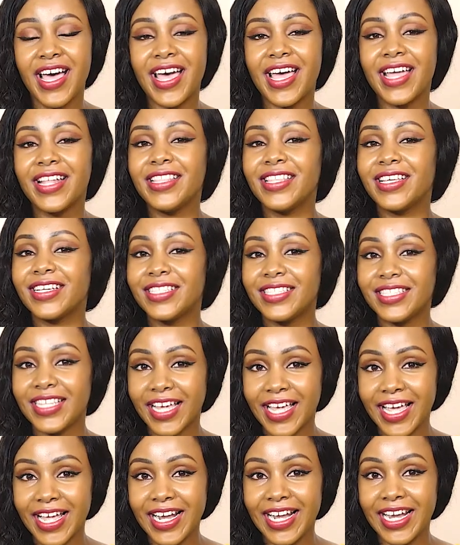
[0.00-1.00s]
And the
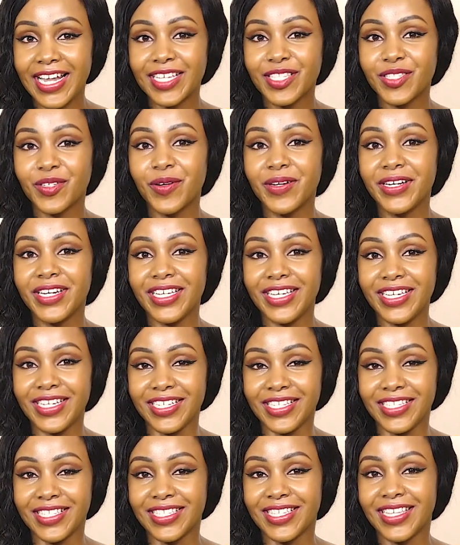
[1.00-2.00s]
second lesson
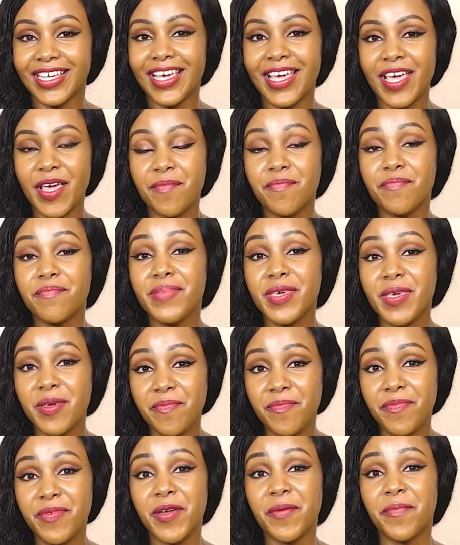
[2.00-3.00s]
is, hey,
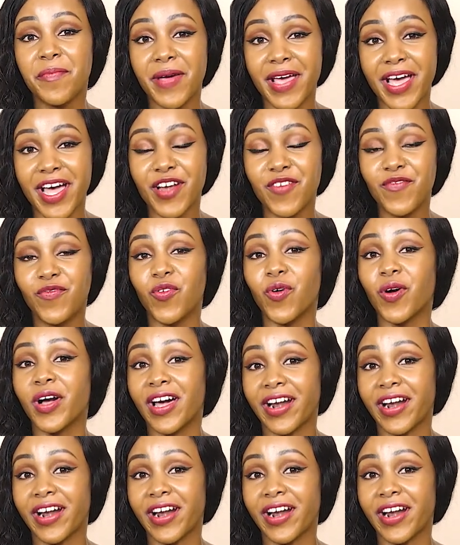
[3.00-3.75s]
be prepared for